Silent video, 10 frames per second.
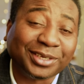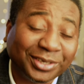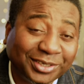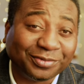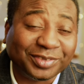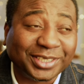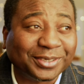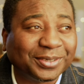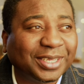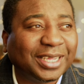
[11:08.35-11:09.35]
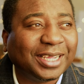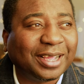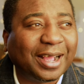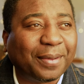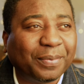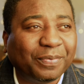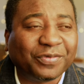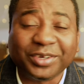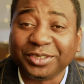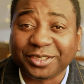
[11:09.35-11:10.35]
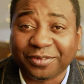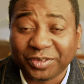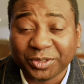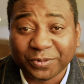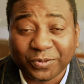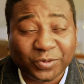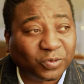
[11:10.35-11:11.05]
another video, for those of you